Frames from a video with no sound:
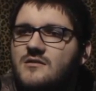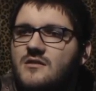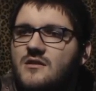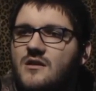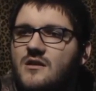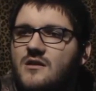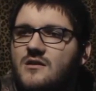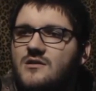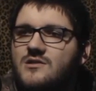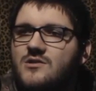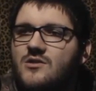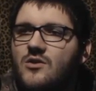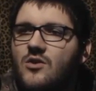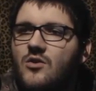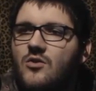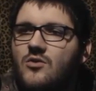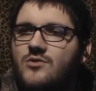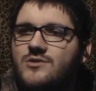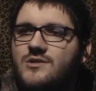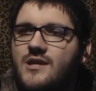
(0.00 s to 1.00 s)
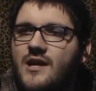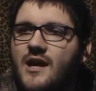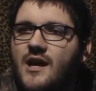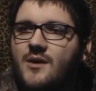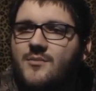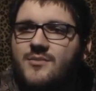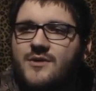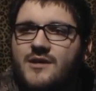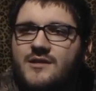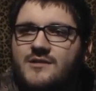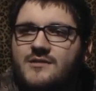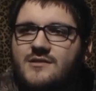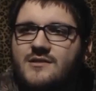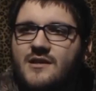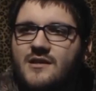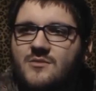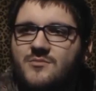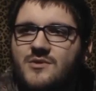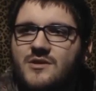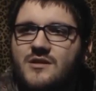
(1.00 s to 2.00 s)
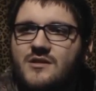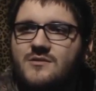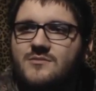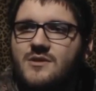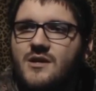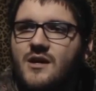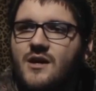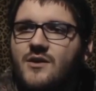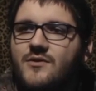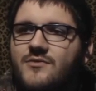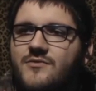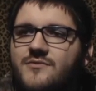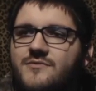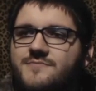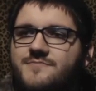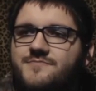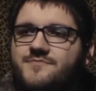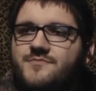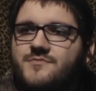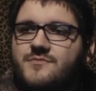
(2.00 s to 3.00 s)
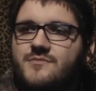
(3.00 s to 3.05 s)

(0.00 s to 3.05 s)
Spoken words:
So still holding out, but that'll be tough.